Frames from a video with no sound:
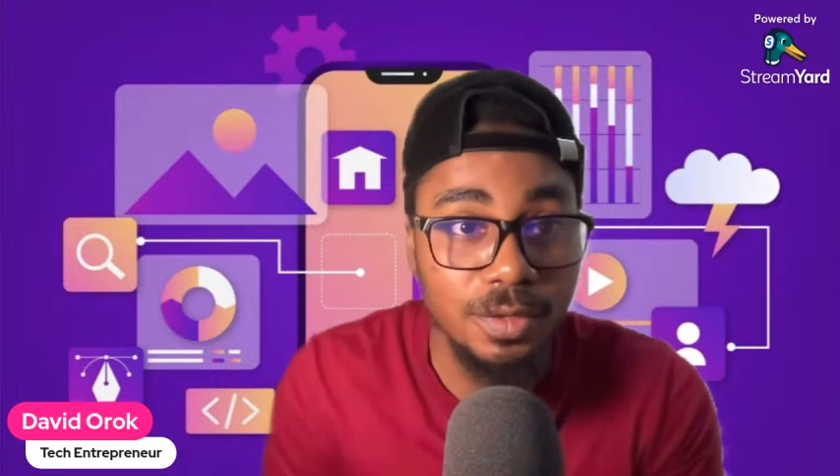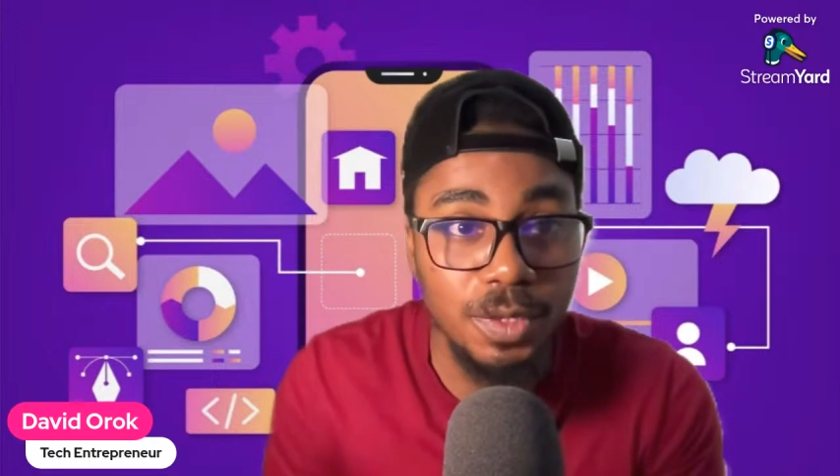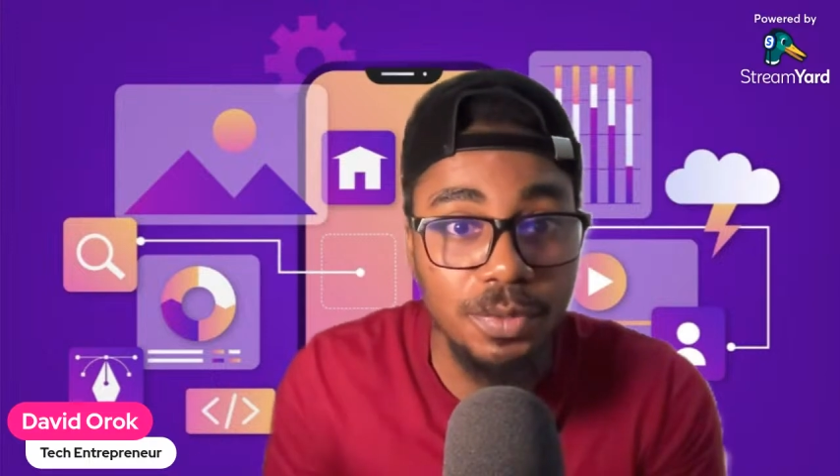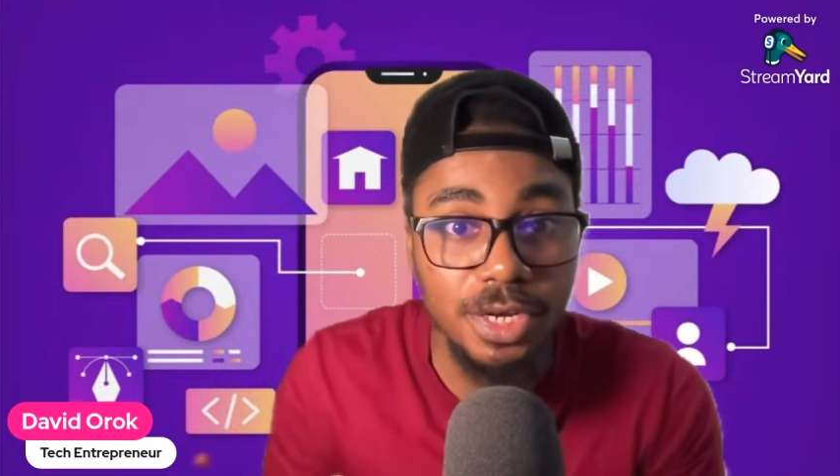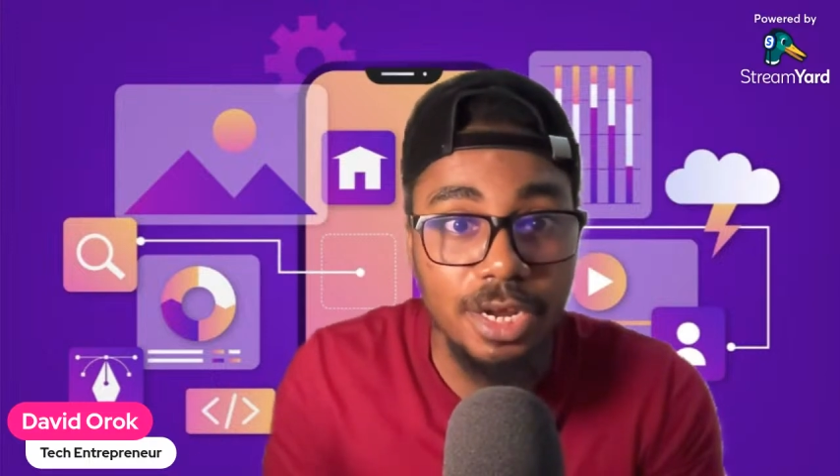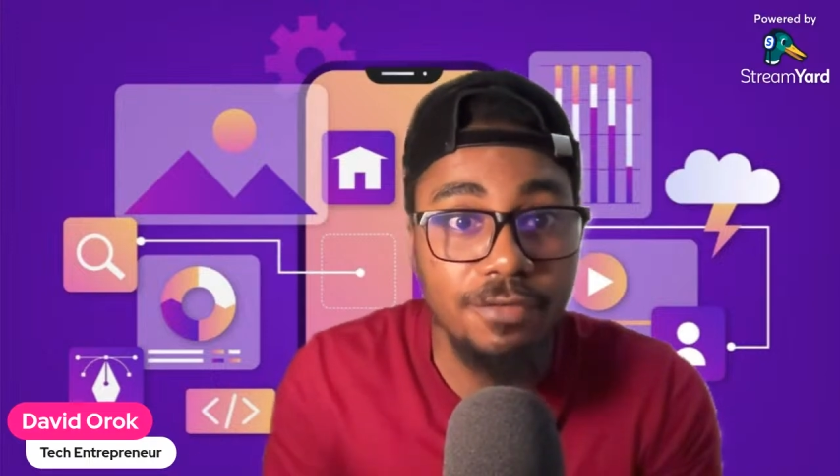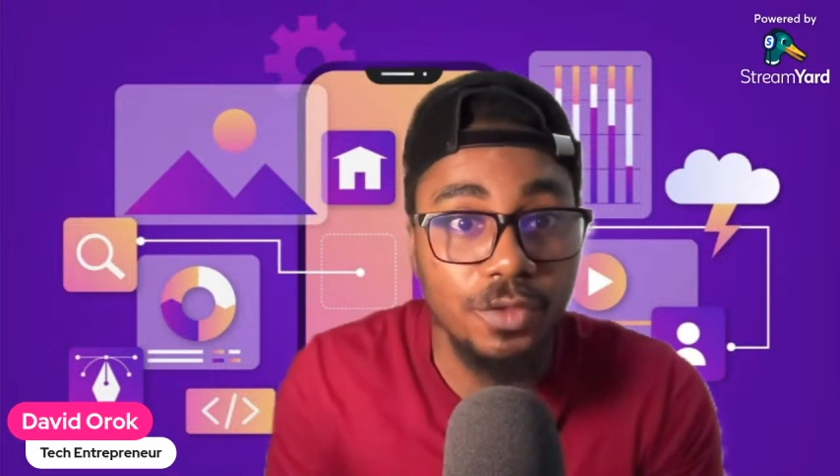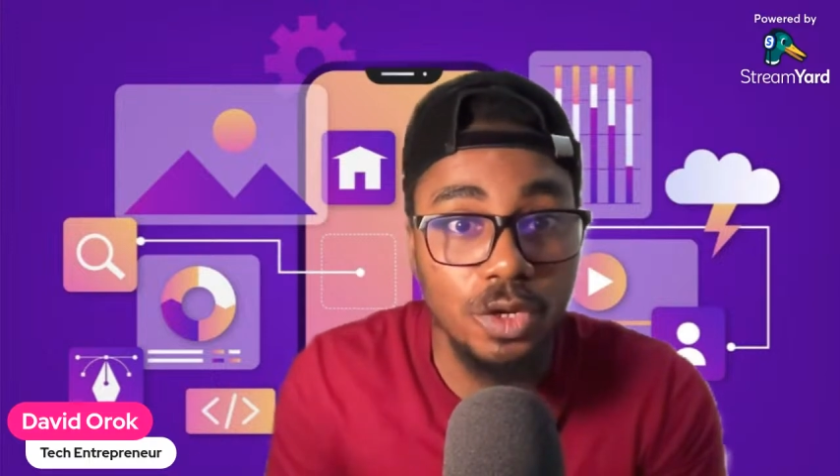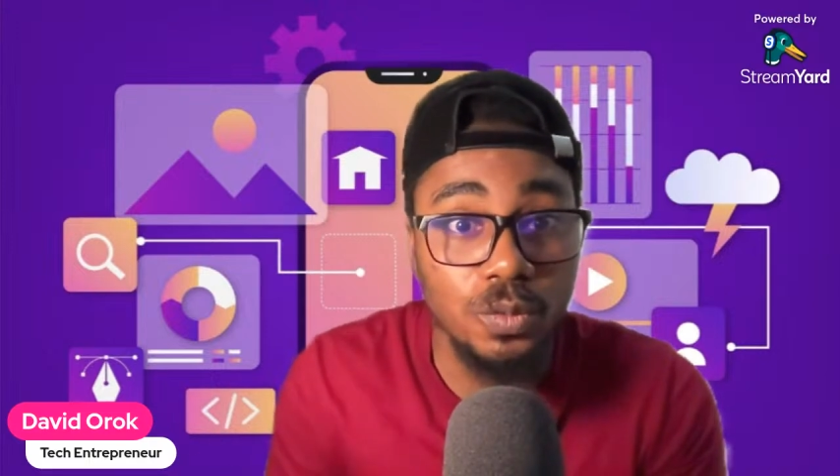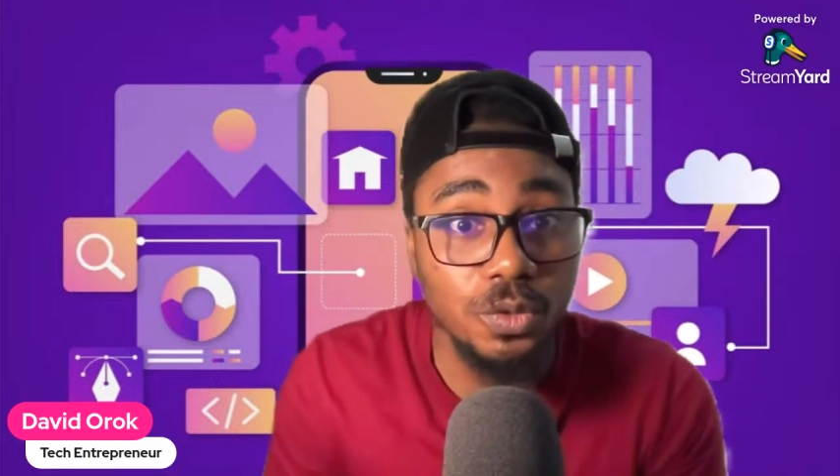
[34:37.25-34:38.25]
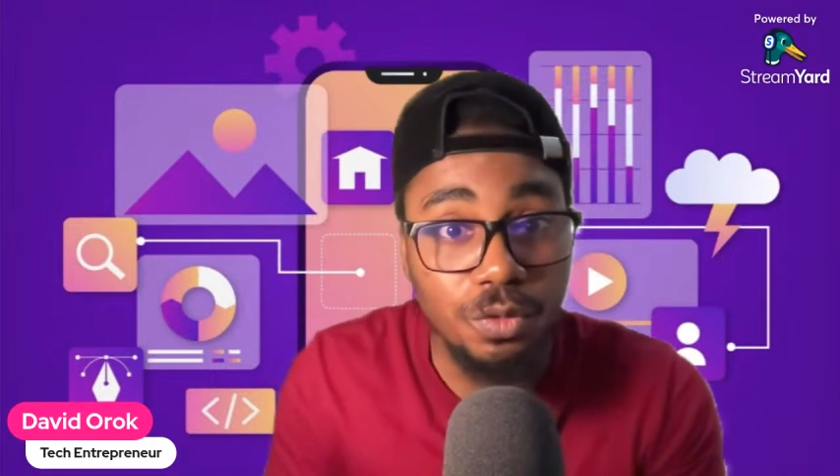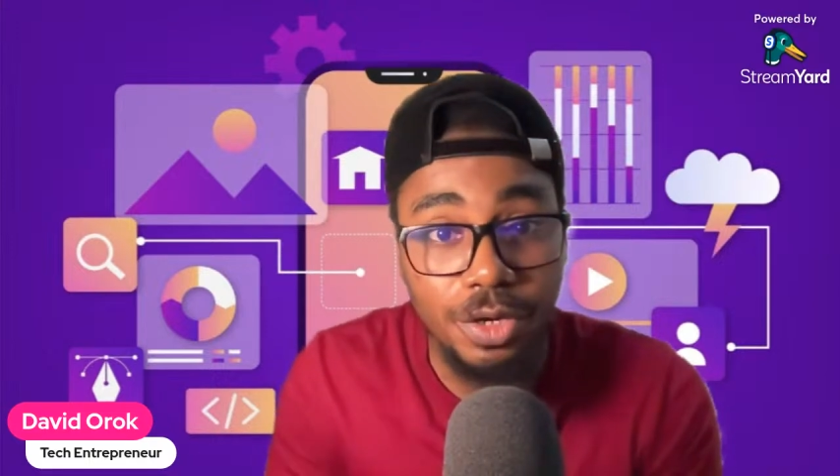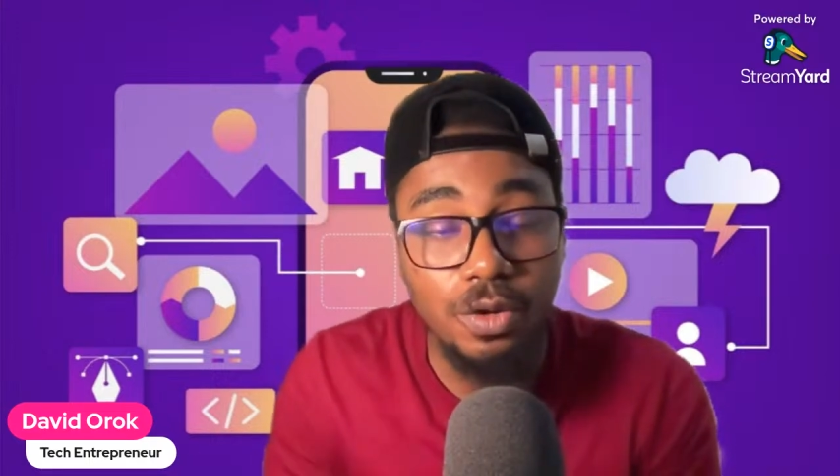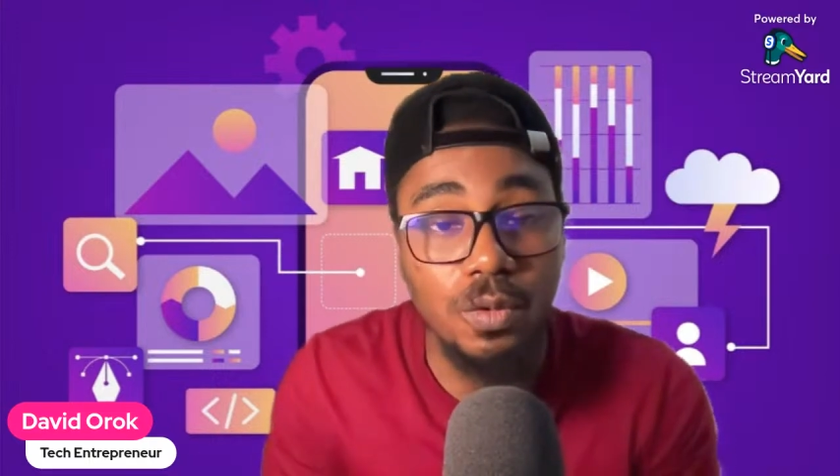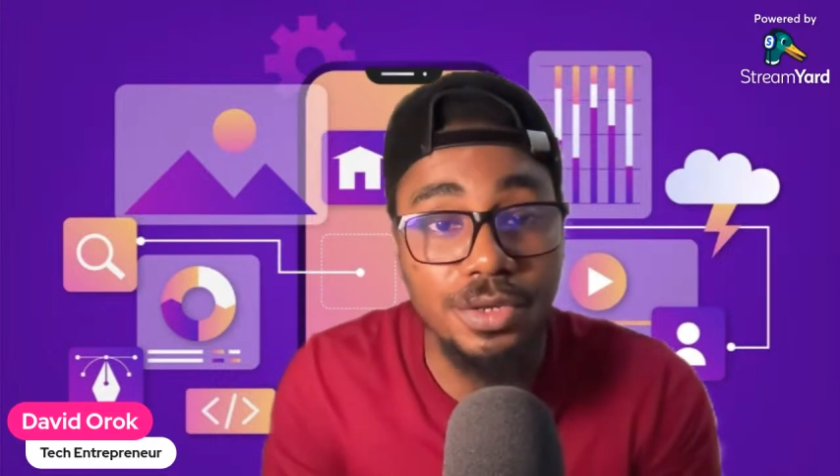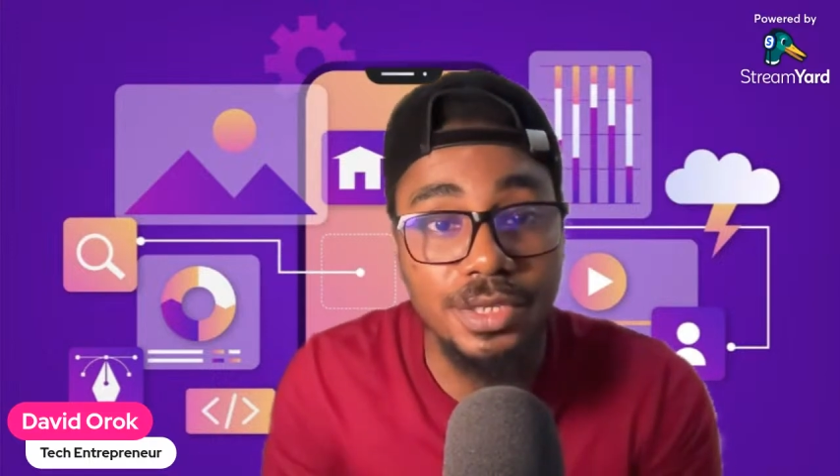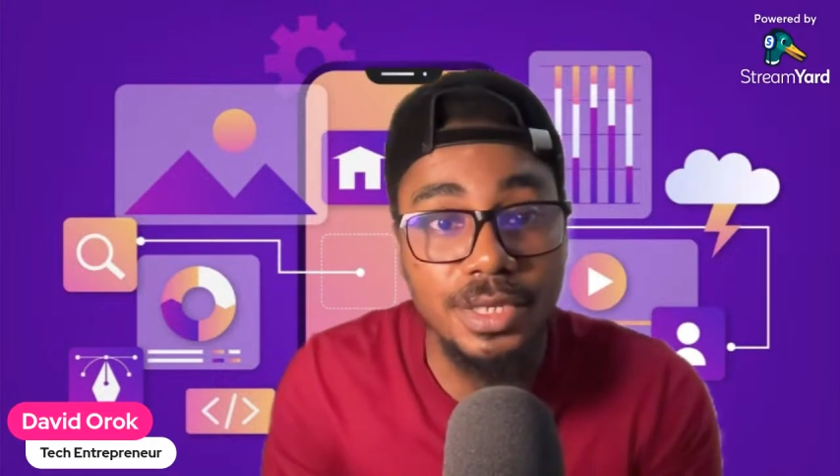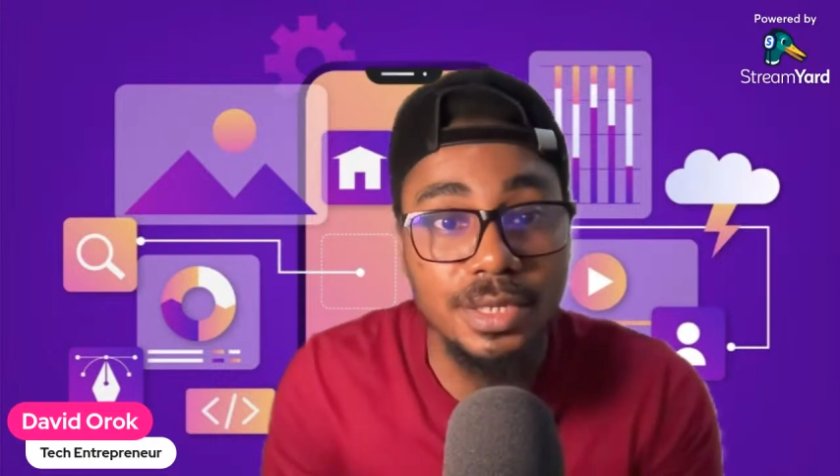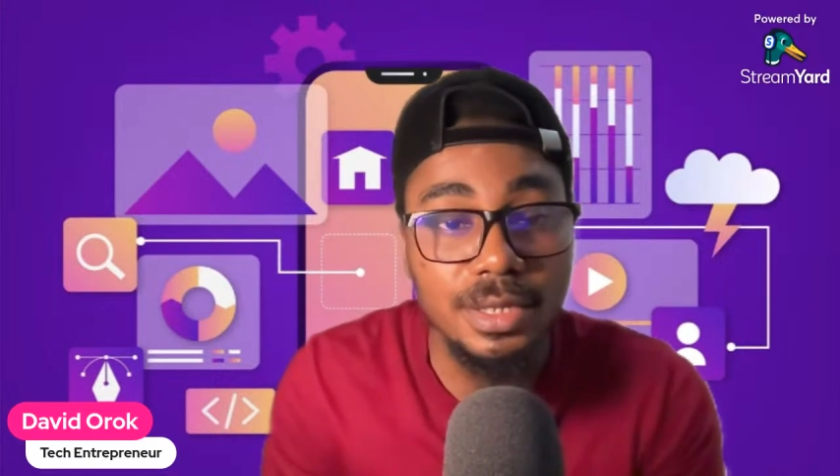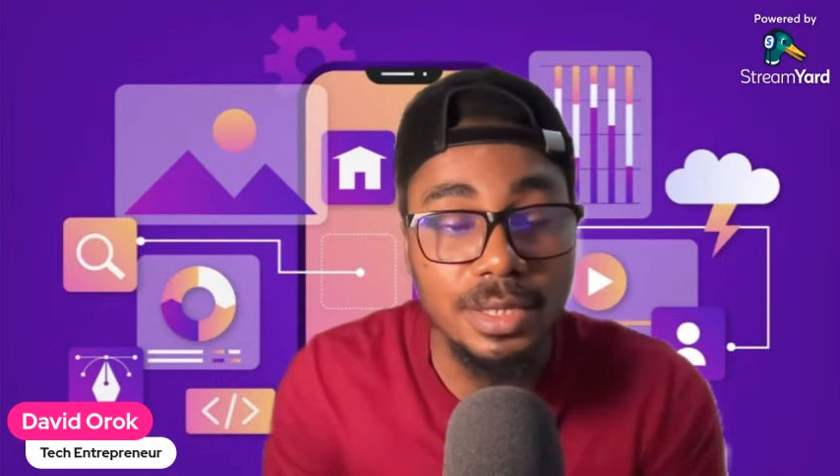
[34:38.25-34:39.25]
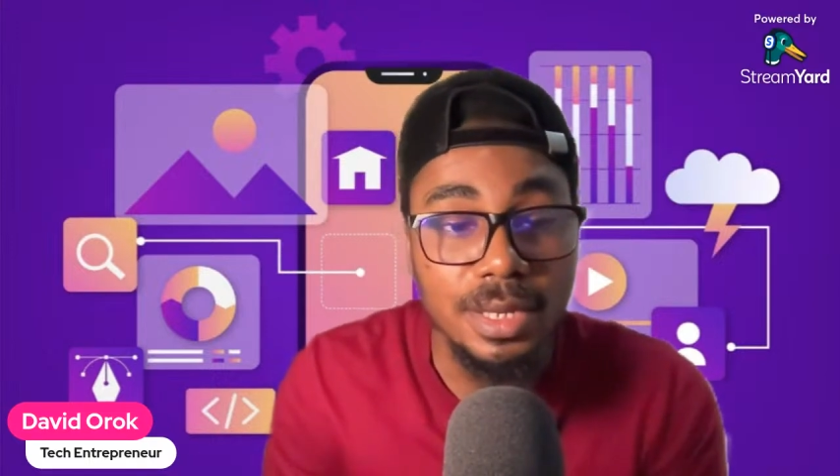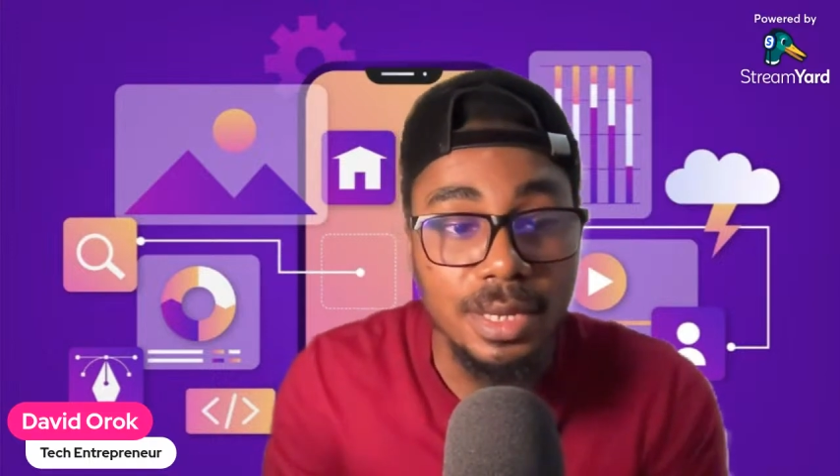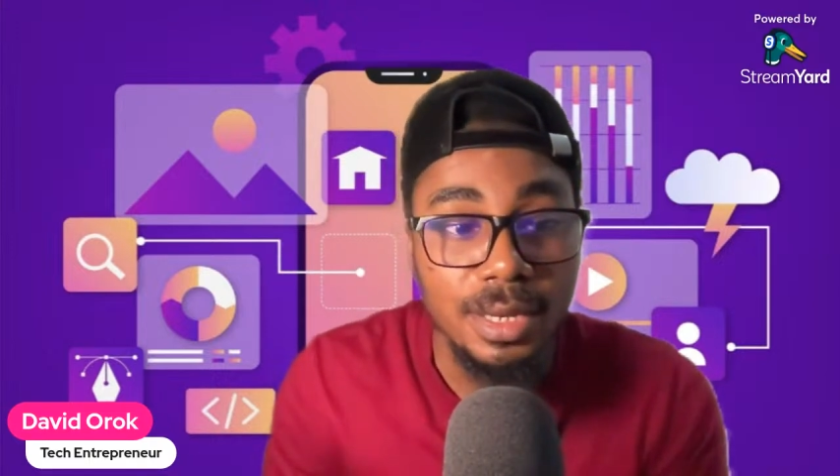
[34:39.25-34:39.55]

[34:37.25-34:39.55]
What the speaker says: people that I've thought will create courses